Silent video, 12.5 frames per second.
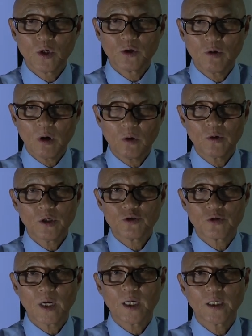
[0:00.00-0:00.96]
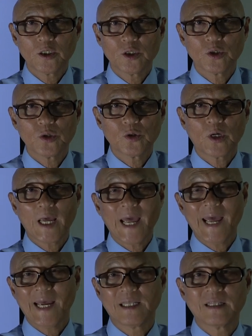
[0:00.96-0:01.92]
you're only trying to
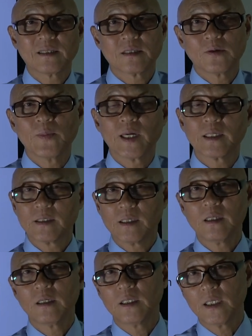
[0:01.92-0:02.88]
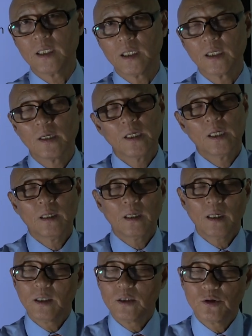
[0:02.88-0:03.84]
add some acidity
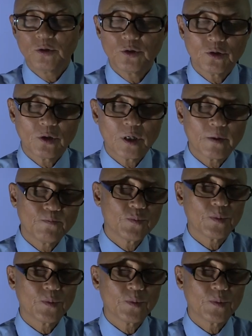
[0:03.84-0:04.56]
into your